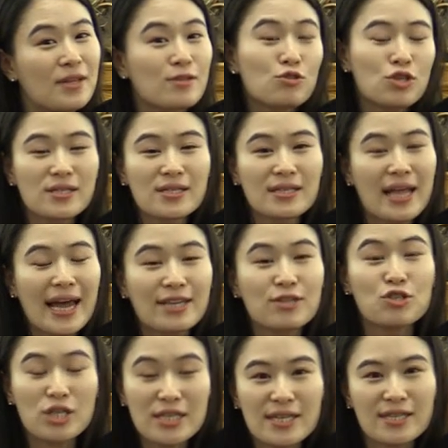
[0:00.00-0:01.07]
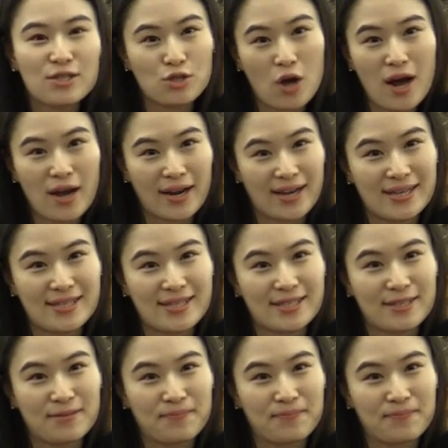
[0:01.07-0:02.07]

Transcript: just like Jesus taught us.